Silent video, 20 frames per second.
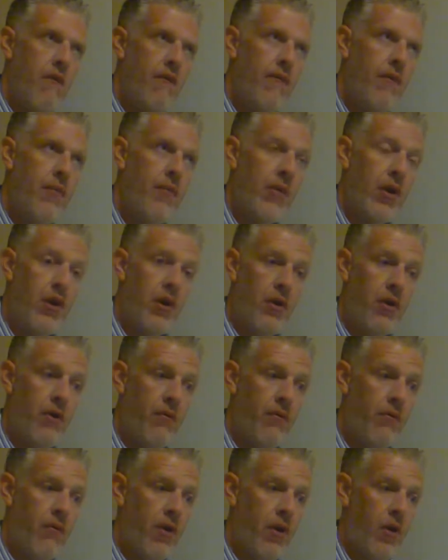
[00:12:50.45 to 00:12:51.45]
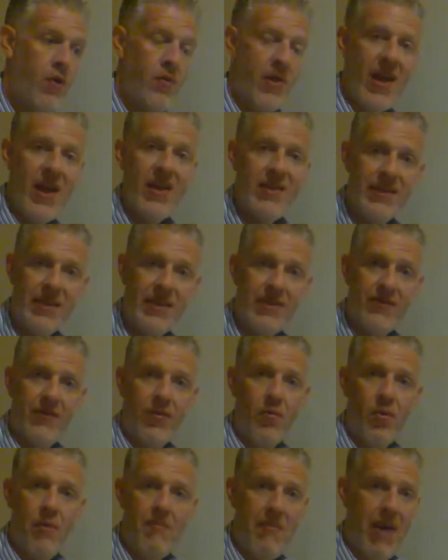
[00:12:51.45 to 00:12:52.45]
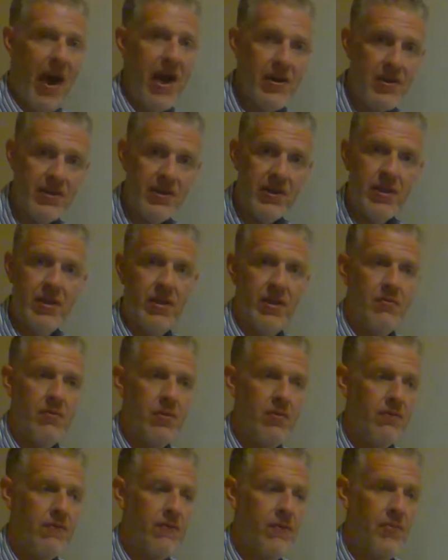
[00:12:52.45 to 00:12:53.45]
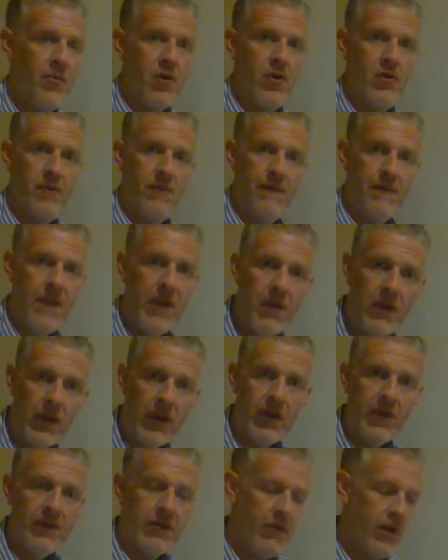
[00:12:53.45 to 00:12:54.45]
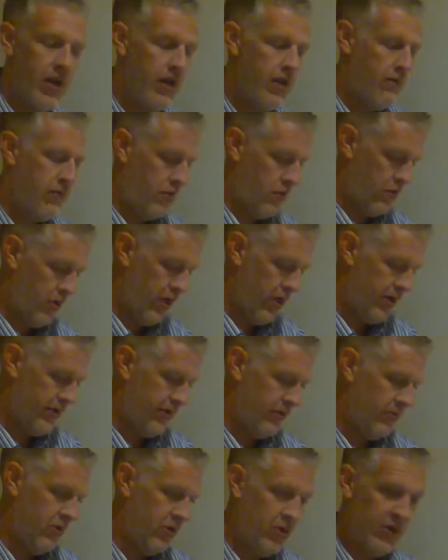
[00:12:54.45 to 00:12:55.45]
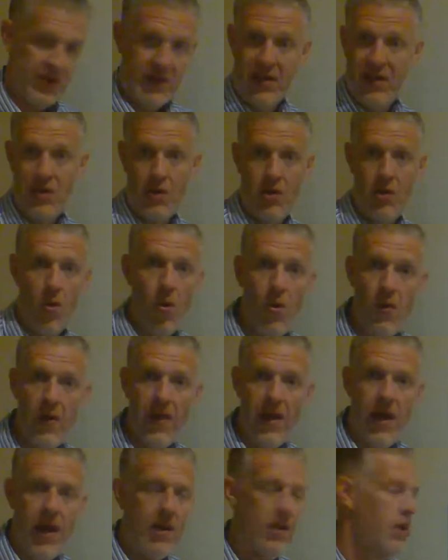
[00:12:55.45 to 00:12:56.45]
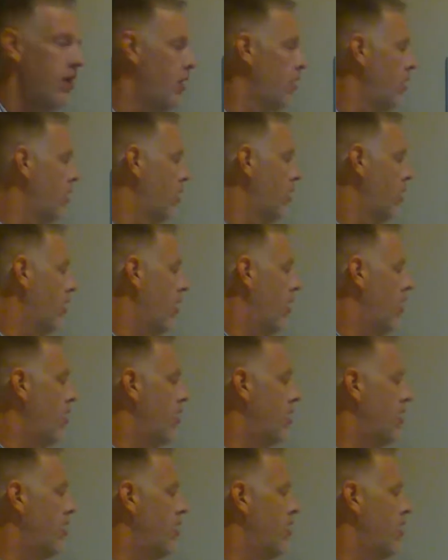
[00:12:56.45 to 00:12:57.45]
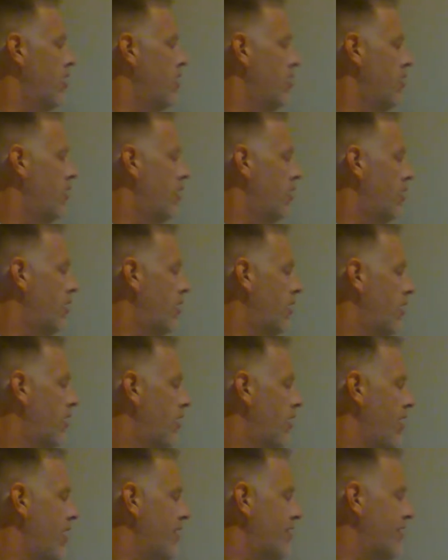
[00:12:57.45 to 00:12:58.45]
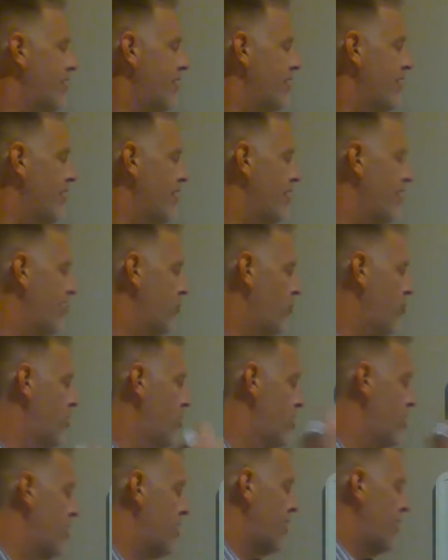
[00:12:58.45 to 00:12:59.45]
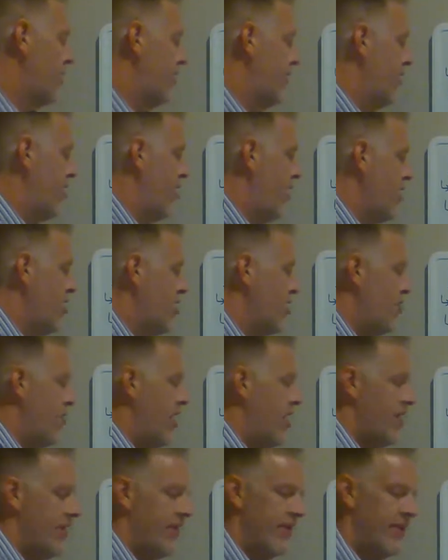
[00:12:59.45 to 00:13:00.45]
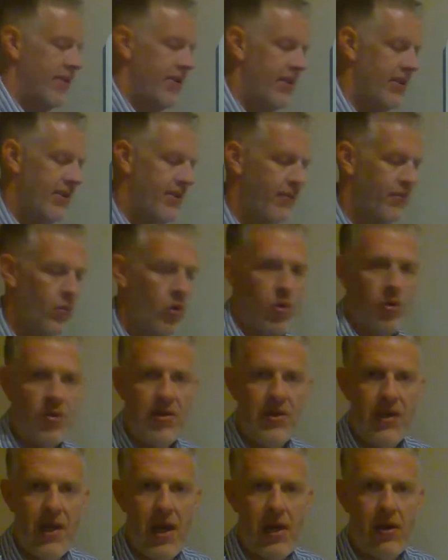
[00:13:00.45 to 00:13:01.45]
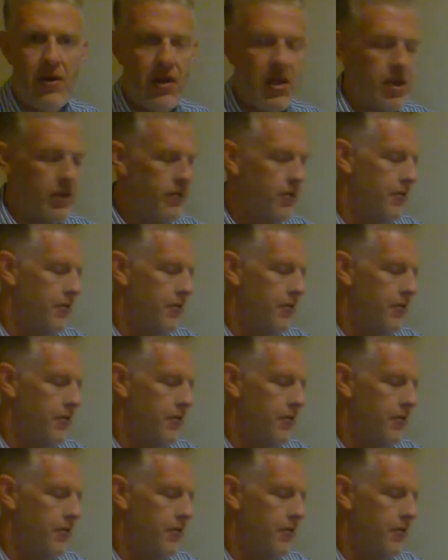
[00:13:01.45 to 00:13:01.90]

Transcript: from their own essence, from what matters to them, and from their own feelings, right? It requires them to just ignore that. Right? Uh, and uh, again, that's the sense in which he thinks it undermines a sense of moral integrity.